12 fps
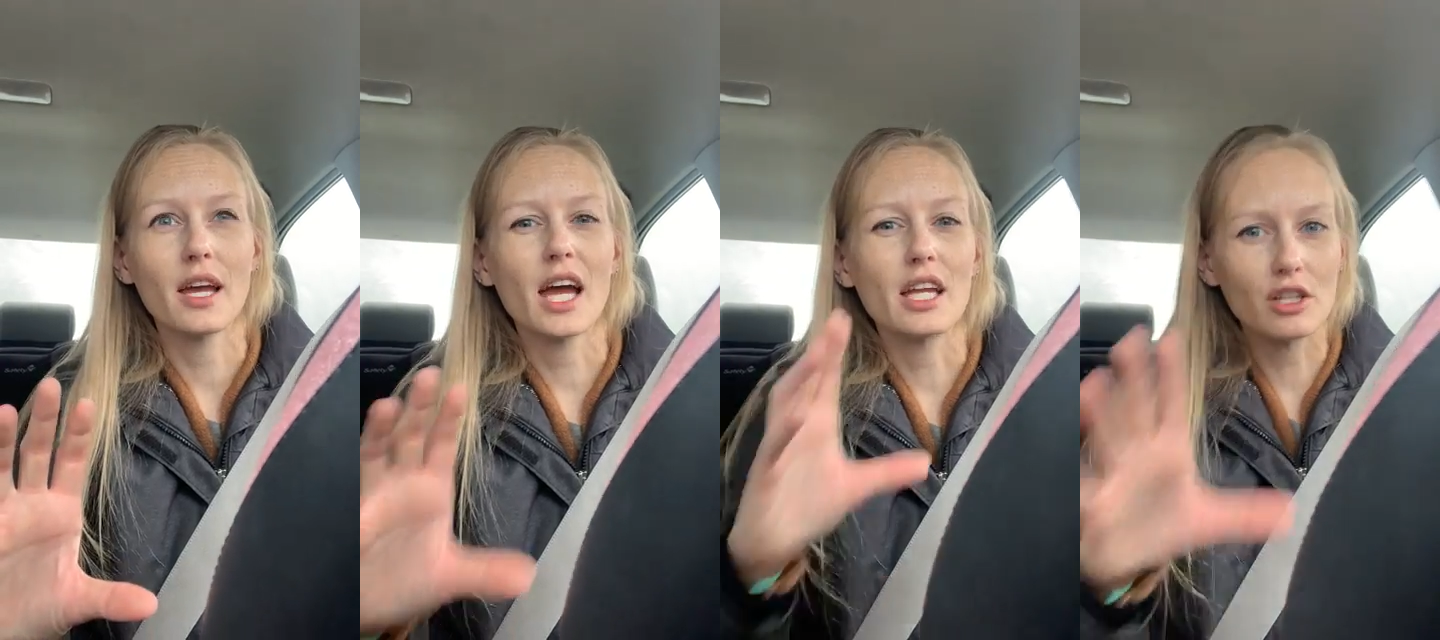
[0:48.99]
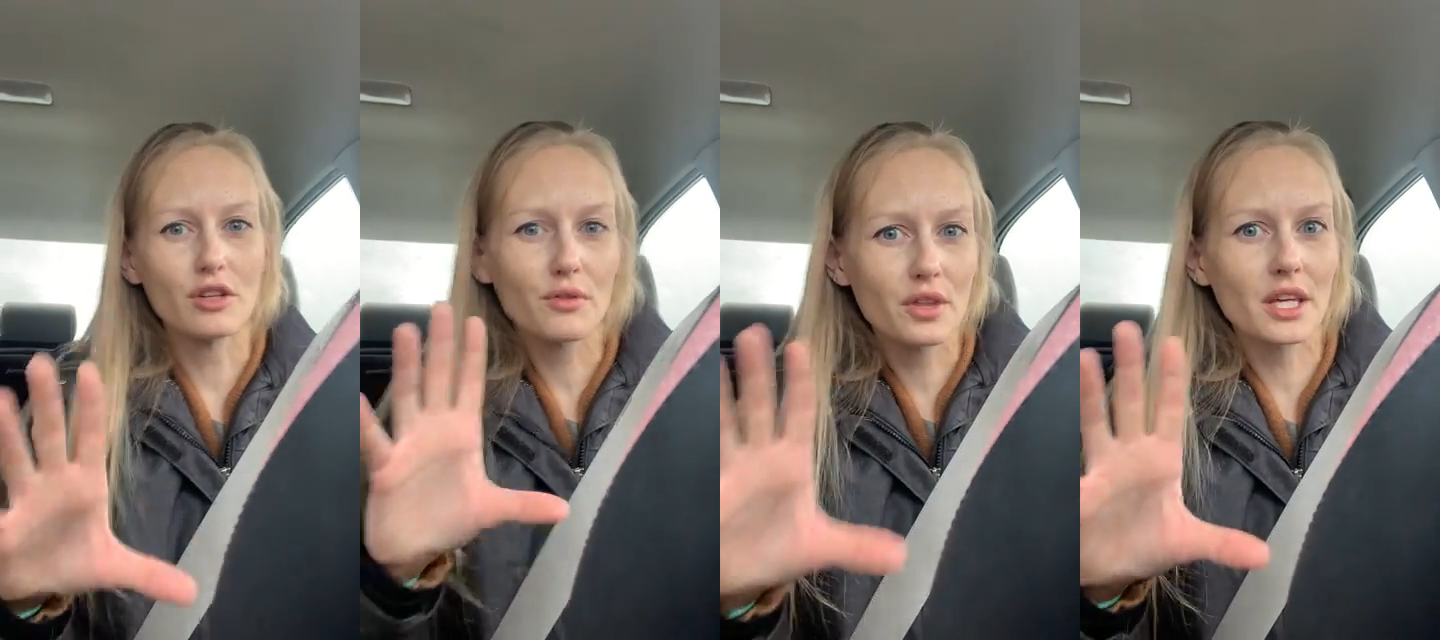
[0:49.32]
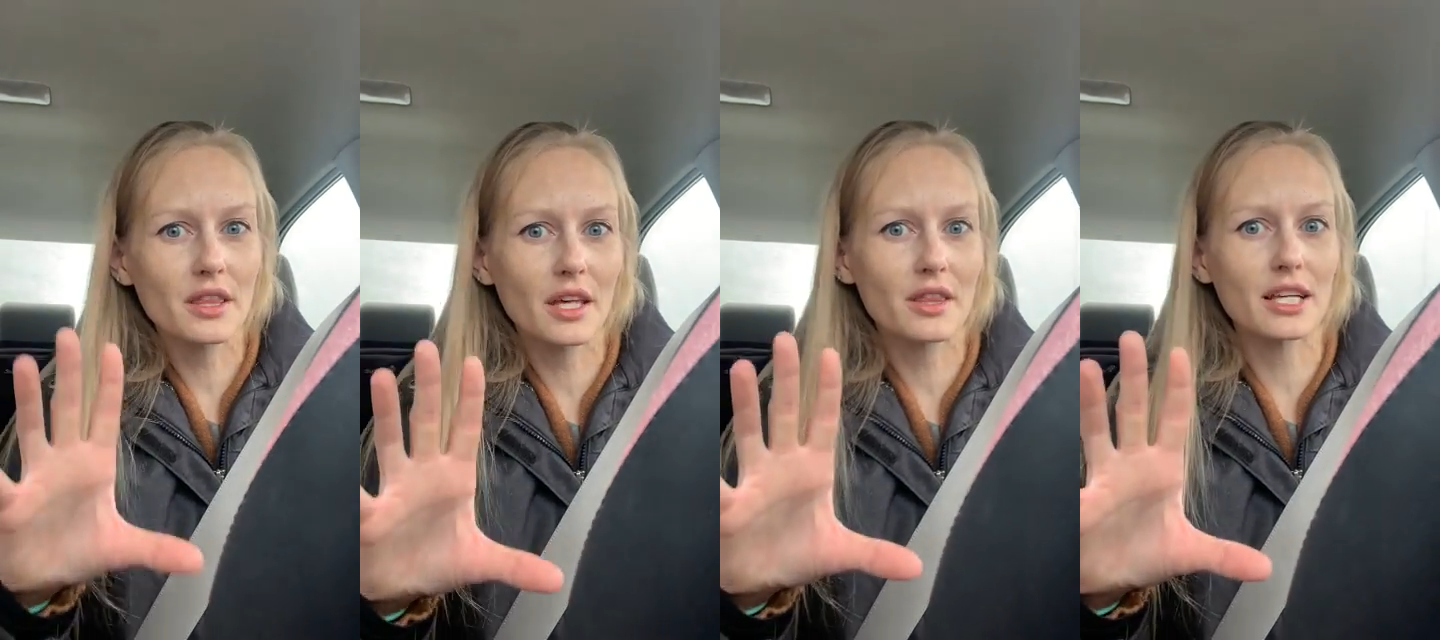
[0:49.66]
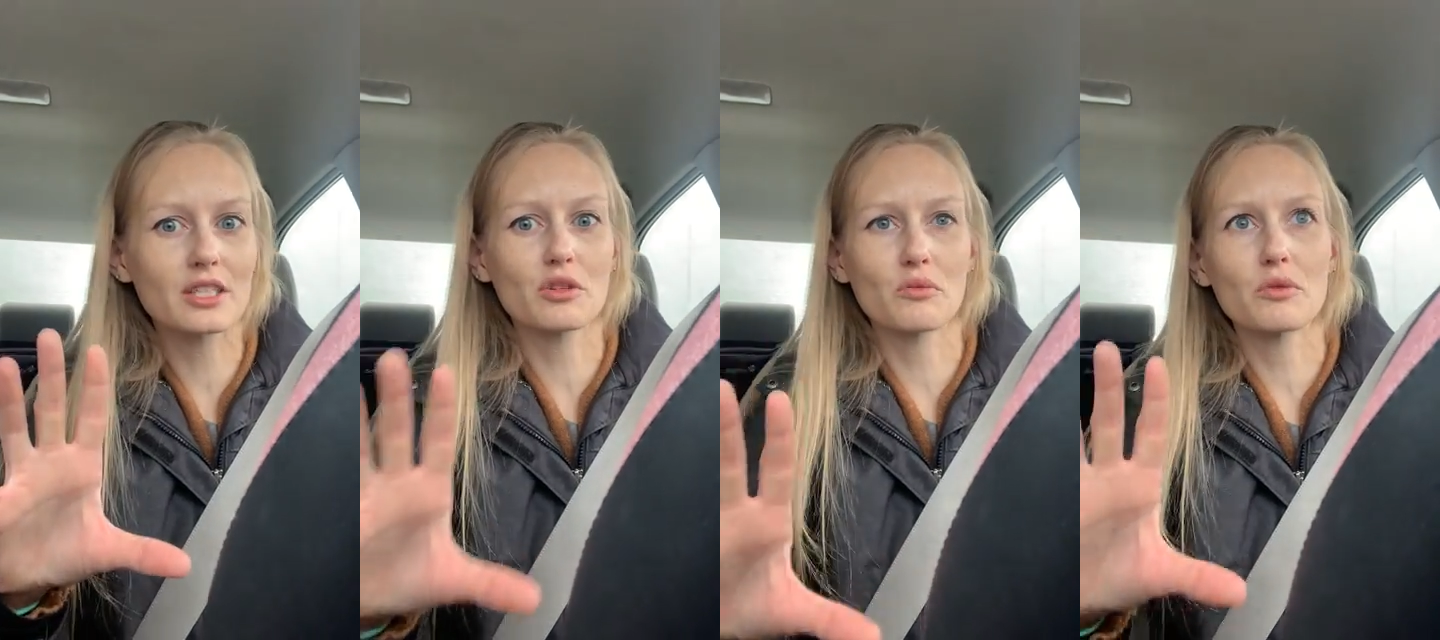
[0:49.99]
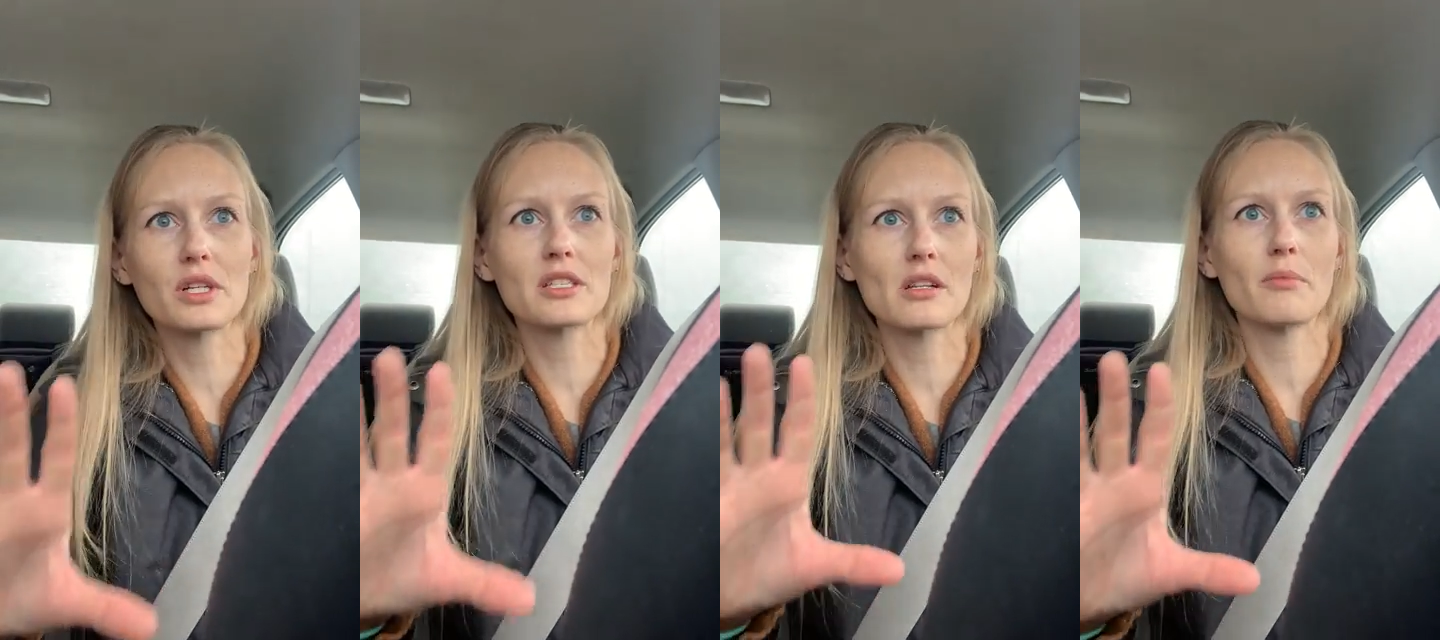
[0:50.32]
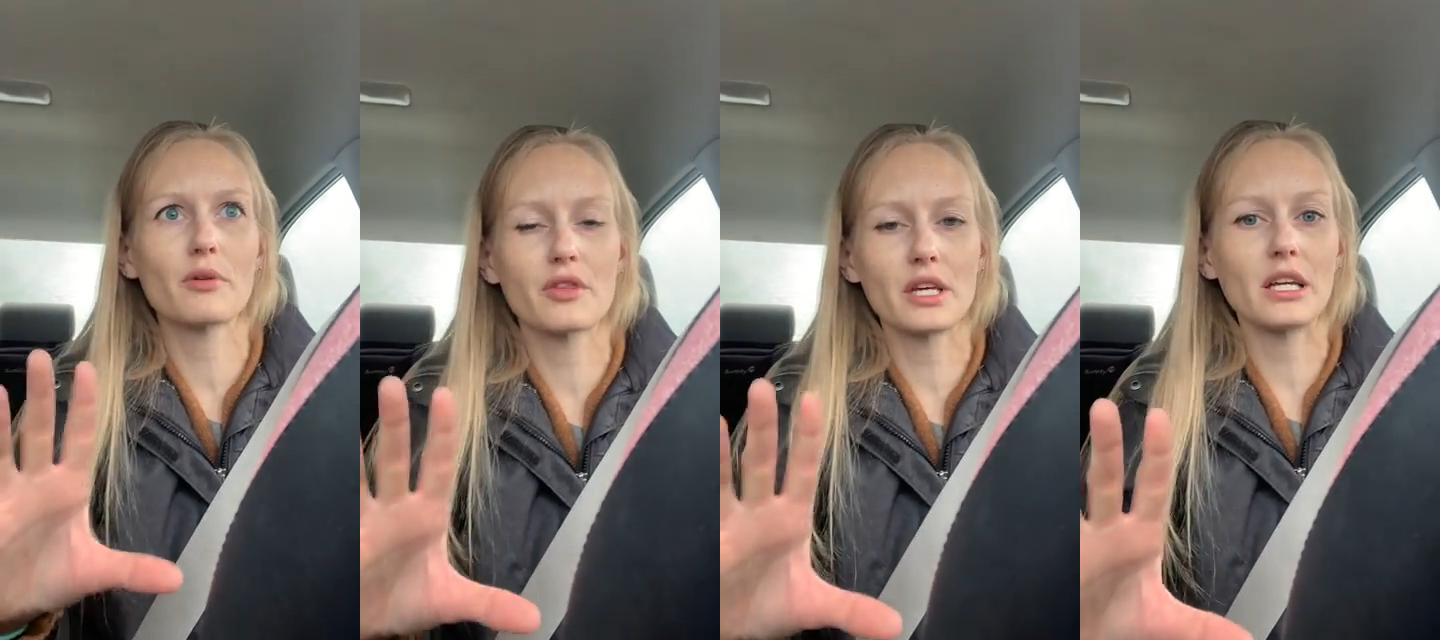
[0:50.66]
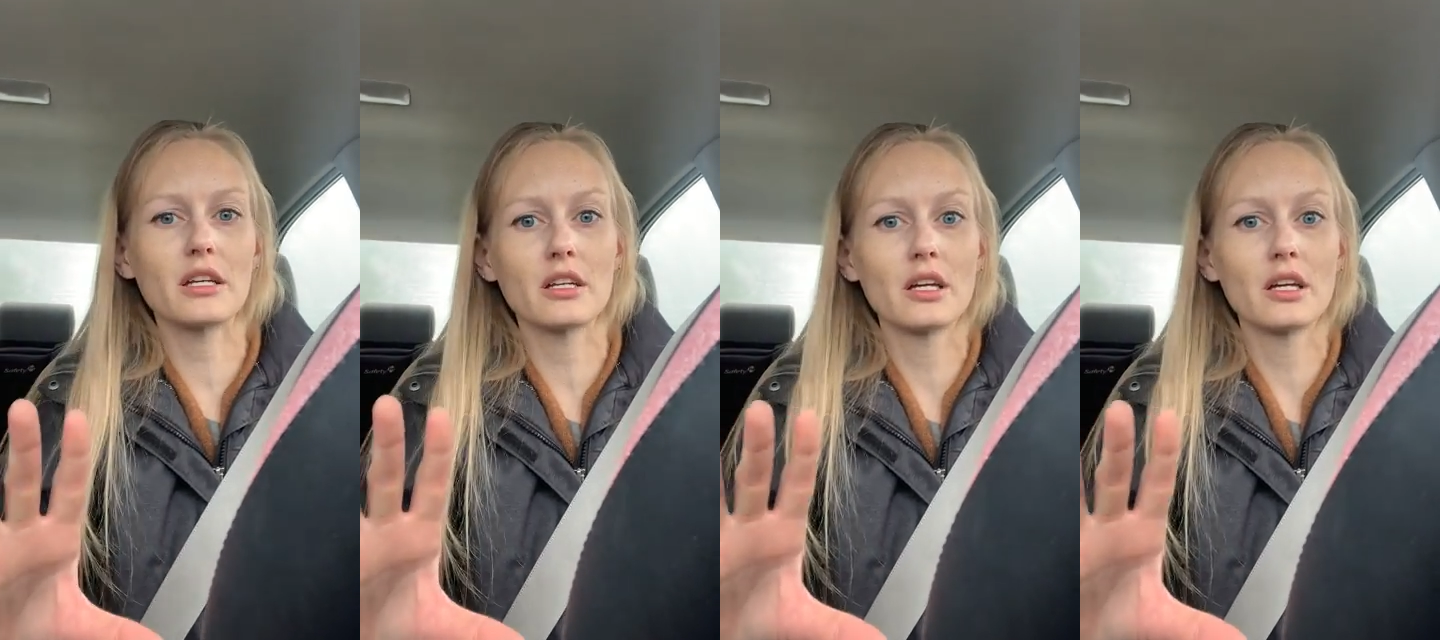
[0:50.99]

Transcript: and you think that that's a reasonable thing,